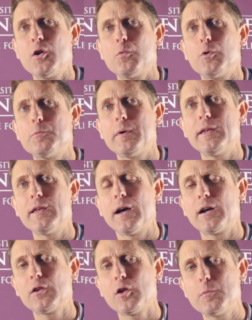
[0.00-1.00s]
would be
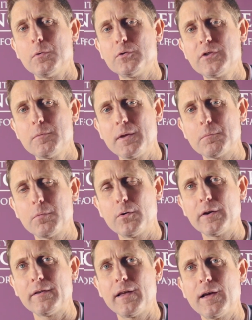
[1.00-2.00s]
a global tipping
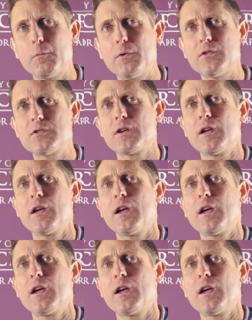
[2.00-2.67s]
point at which